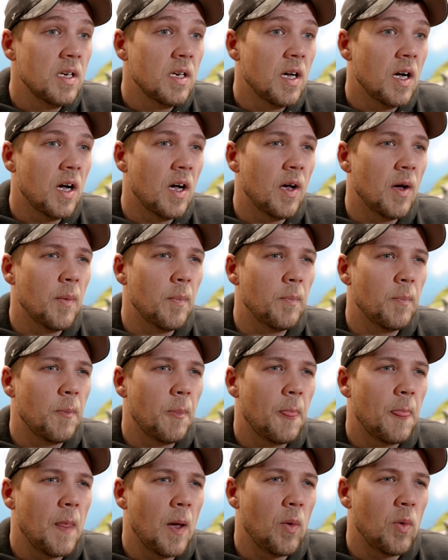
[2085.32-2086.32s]
I
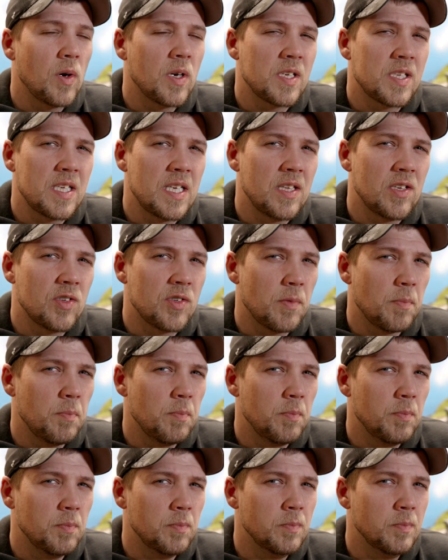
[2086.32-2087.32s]
want to say there's a
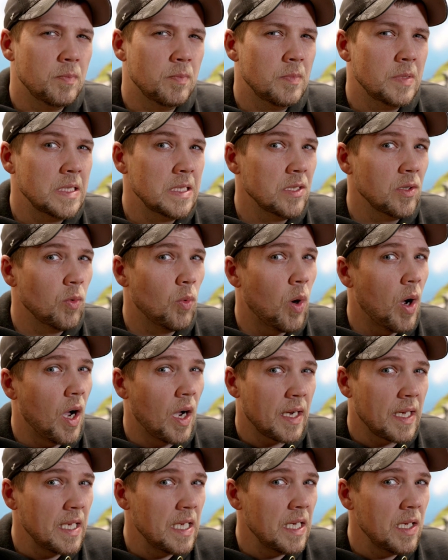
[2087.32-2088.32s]

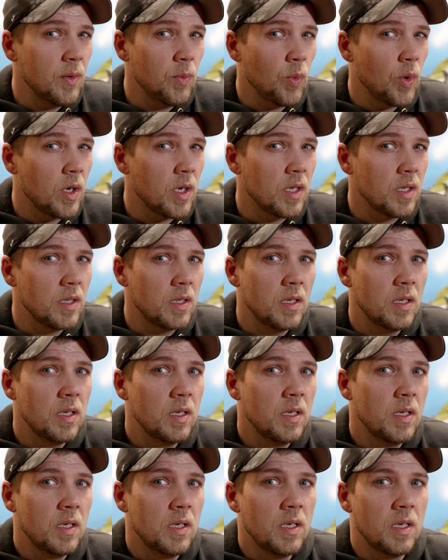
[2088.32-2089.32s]
Milwaukee one
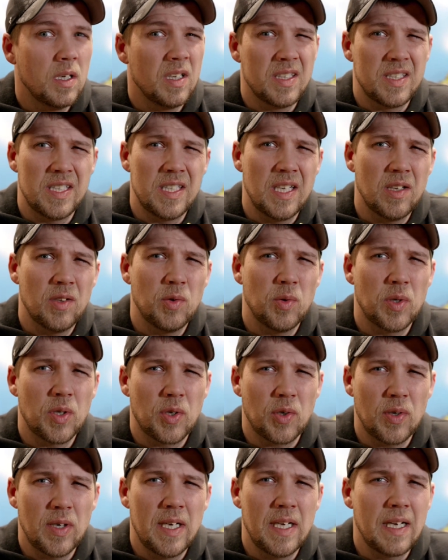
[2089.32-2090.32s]
that's yellow and
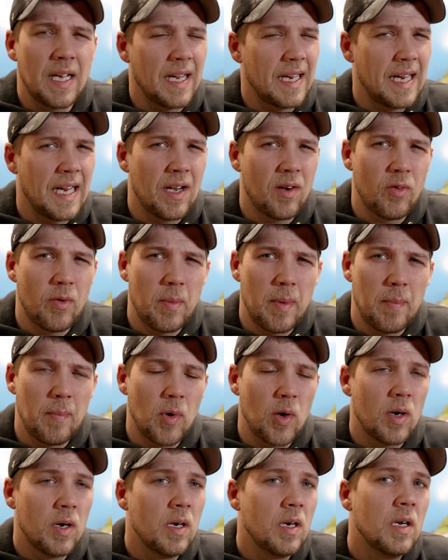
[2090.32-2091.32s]
green. I can't
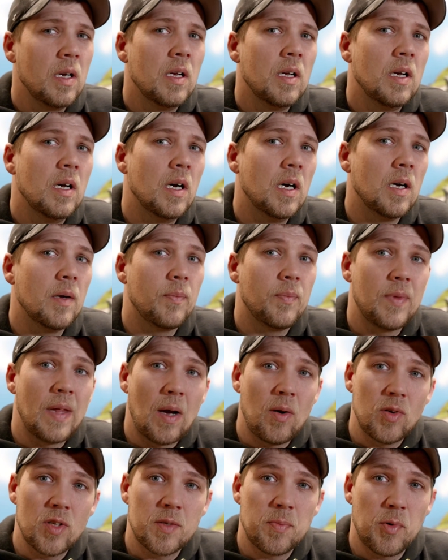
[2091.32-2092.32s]
remember.
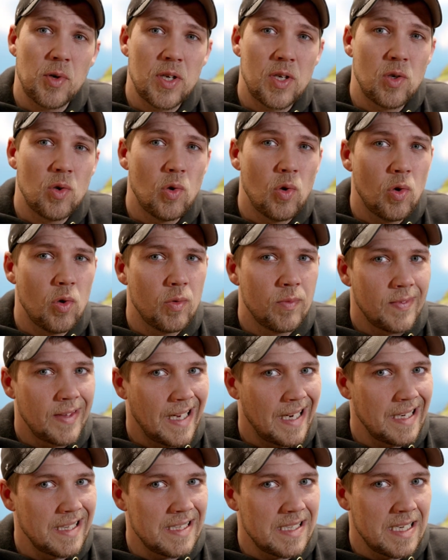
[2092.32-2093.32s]
That one's pretty cool.
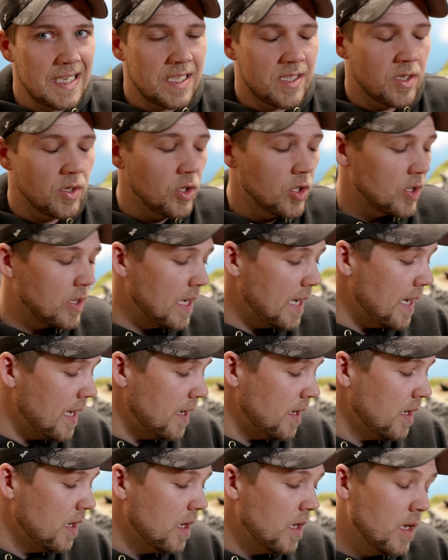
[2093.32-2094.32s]
Not as nice to look
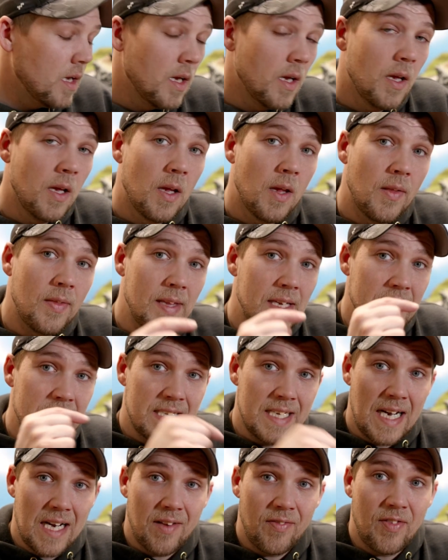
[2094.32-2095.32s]
at. The
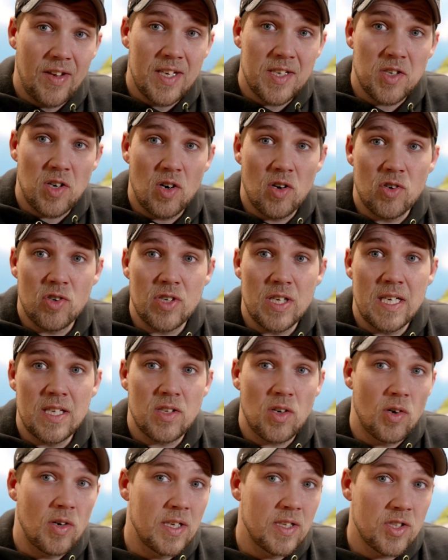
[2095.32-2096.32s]
Santa Fe starter sets
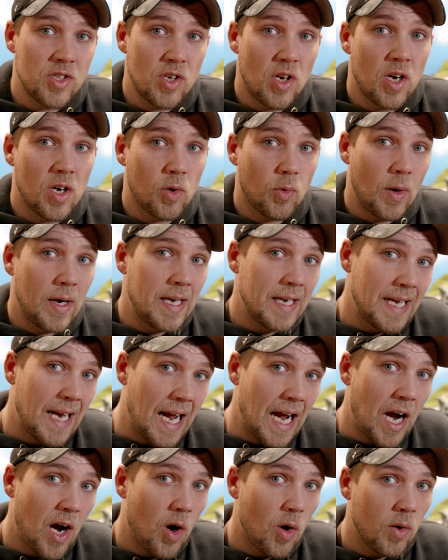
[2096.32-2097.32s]
are in stock right
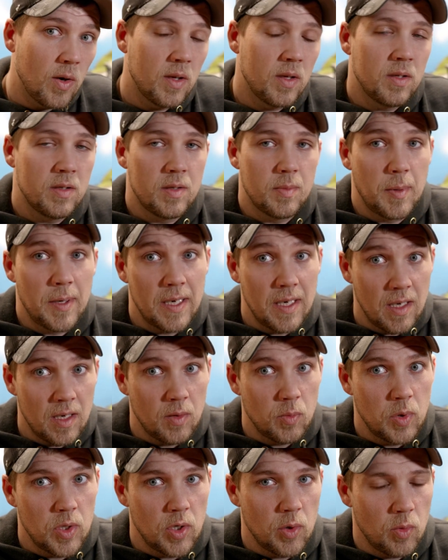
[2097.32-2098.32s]
now. depending
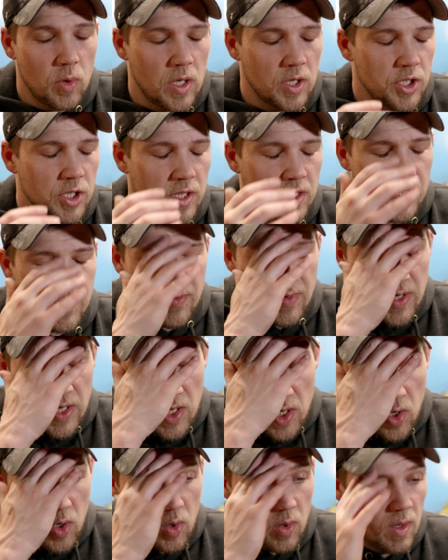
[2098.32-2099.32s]
on when you're watching this
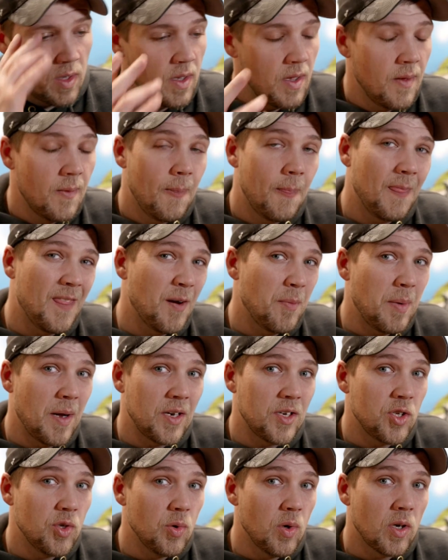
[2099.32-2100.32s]
video. They're
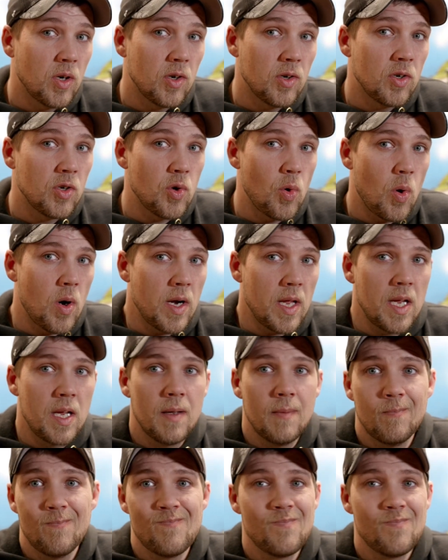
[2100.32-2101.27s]
about 220.